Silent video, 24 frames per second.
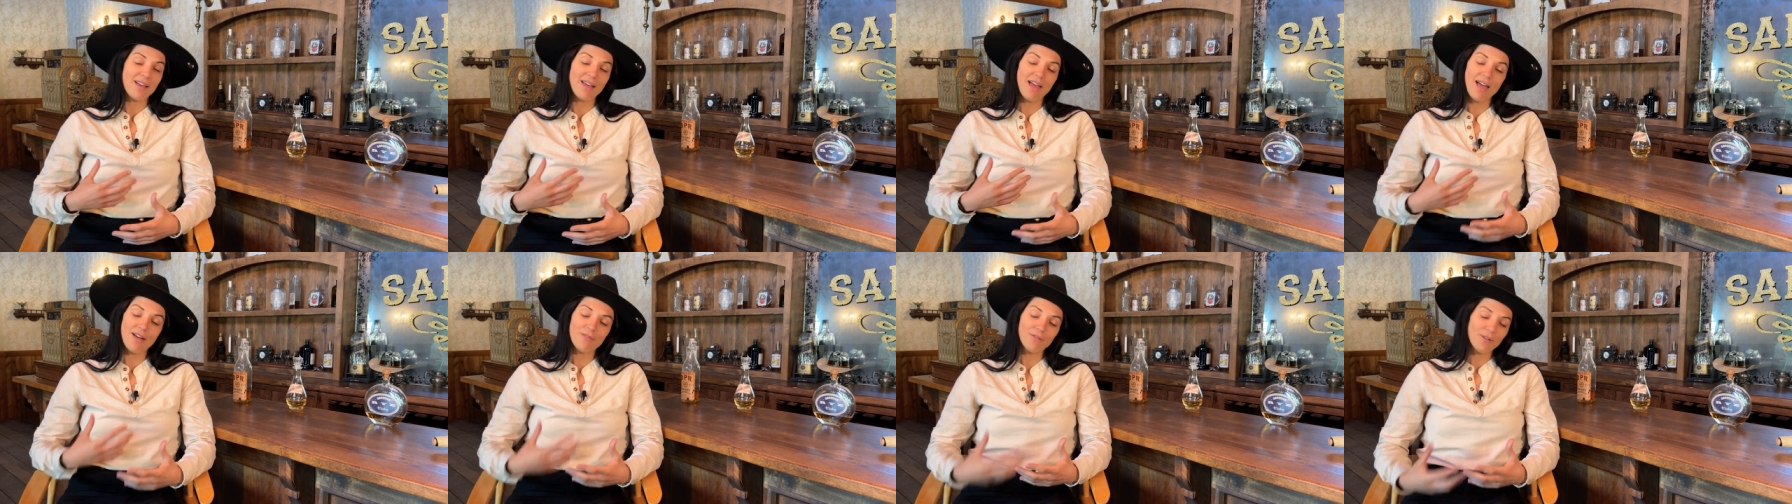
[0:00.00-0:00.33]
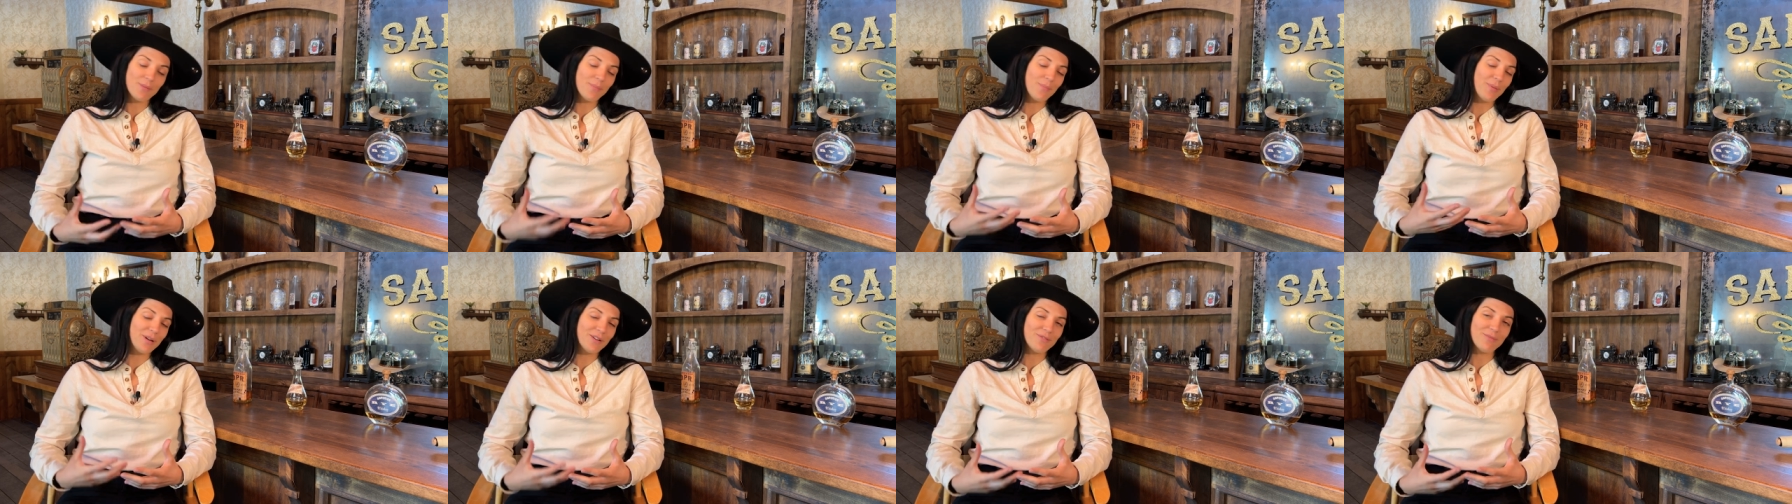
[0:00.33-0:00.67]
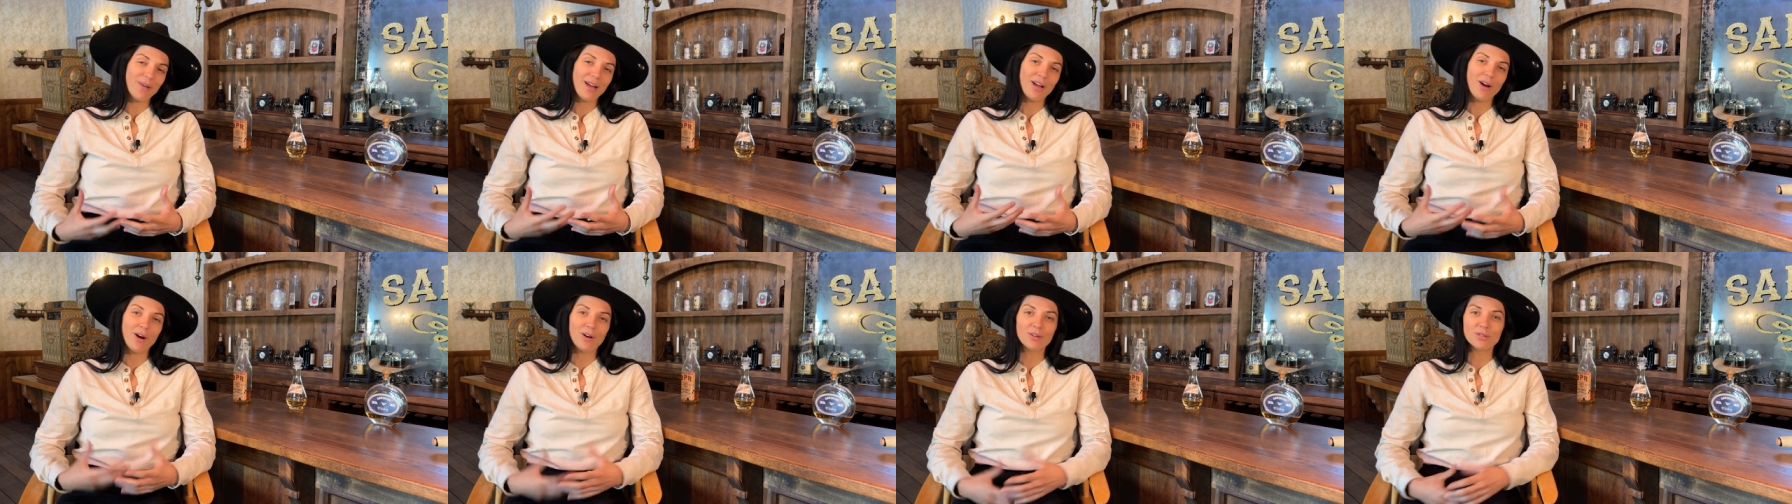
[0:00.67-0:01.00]
every bit of
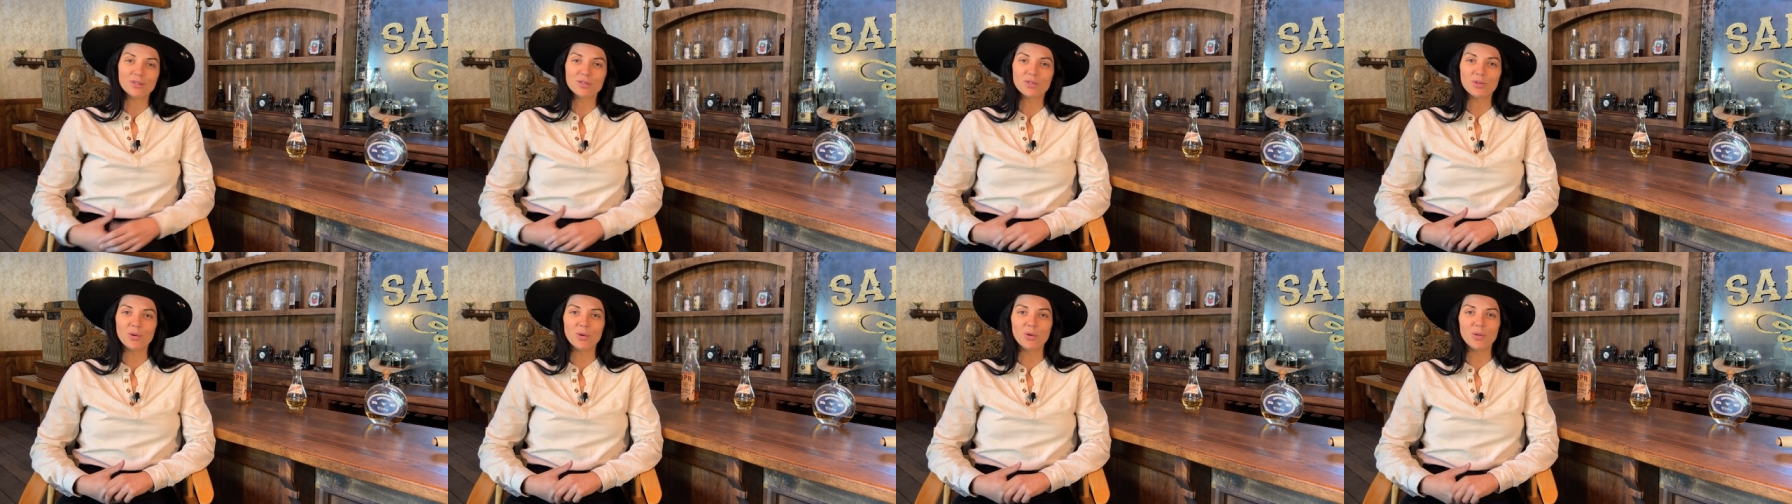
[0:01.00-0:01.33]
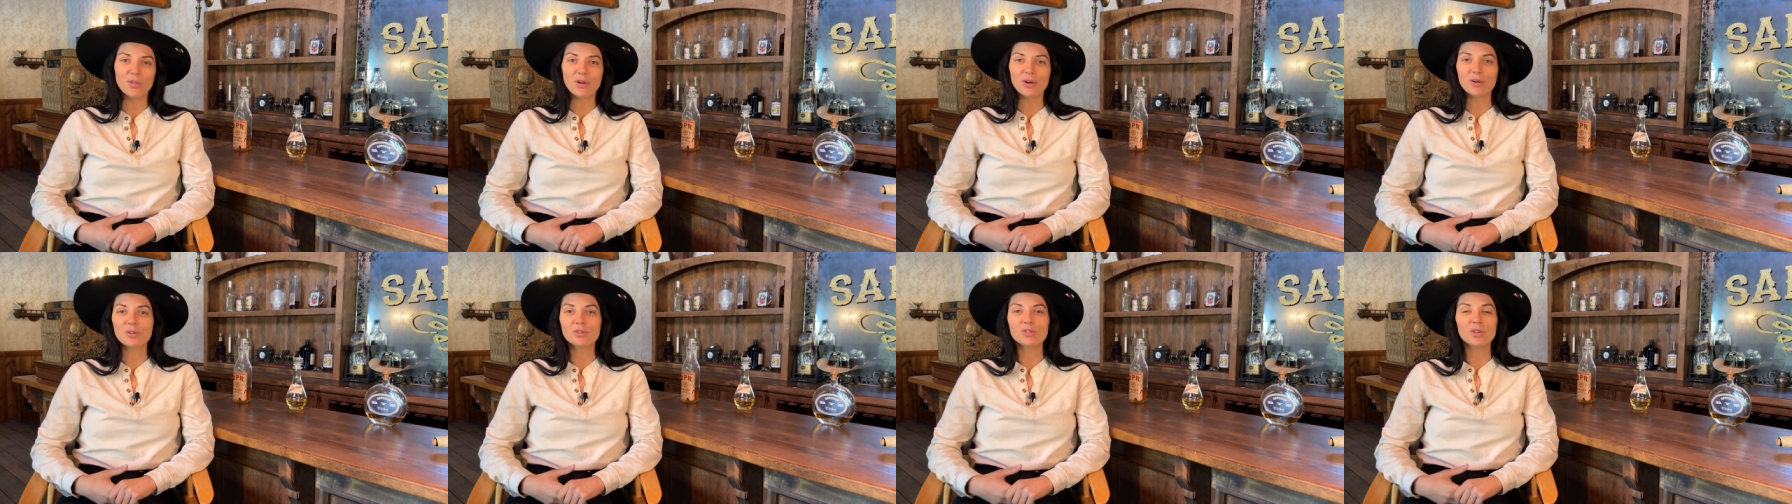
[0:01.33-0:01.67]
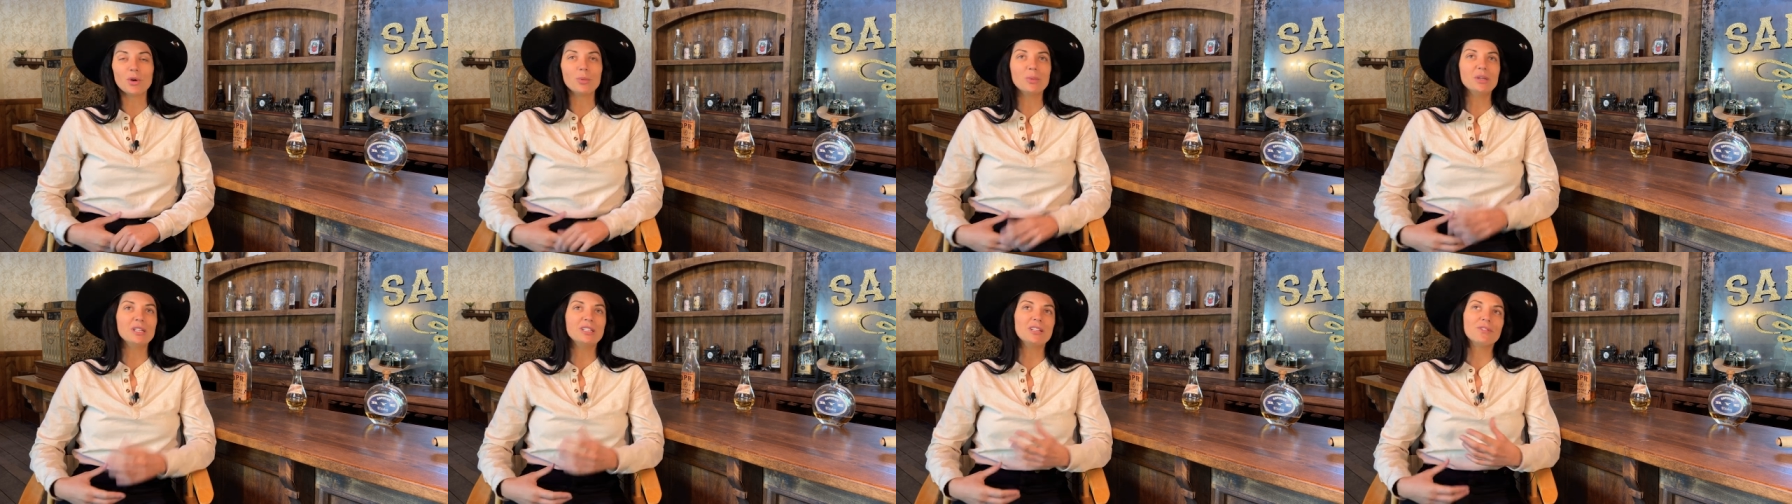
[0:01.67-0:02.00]
my heart and soul there are
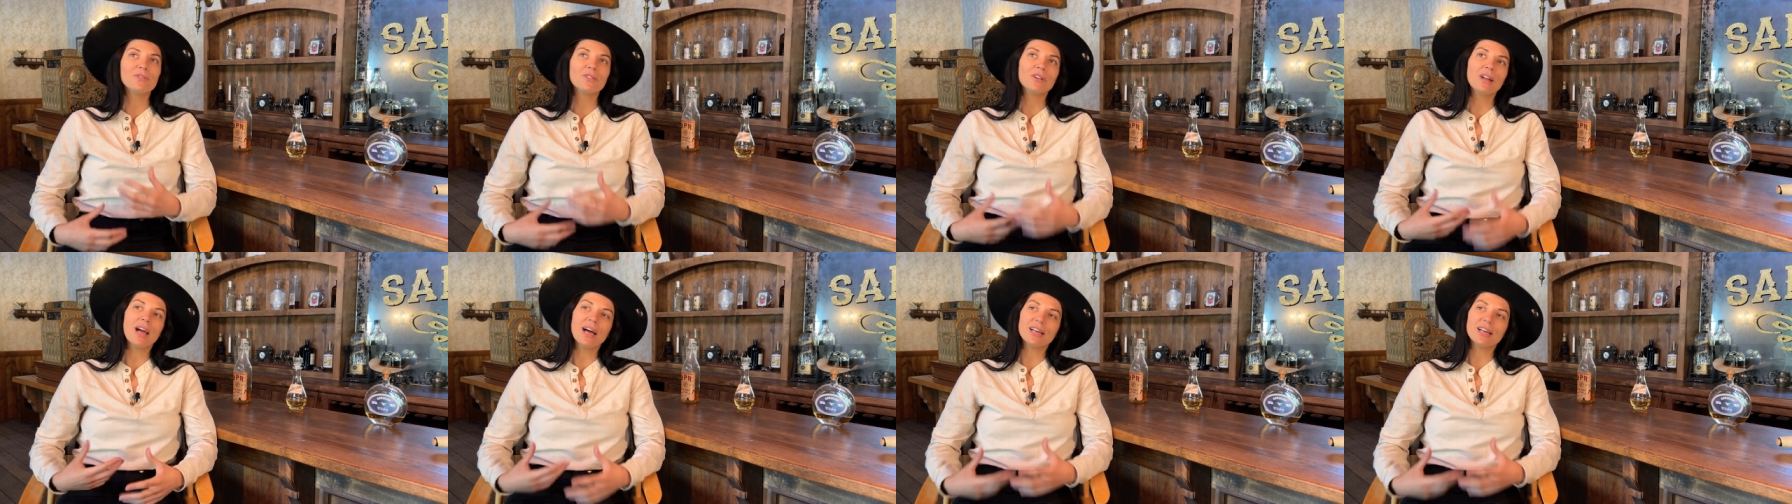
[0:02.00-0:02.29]
so many different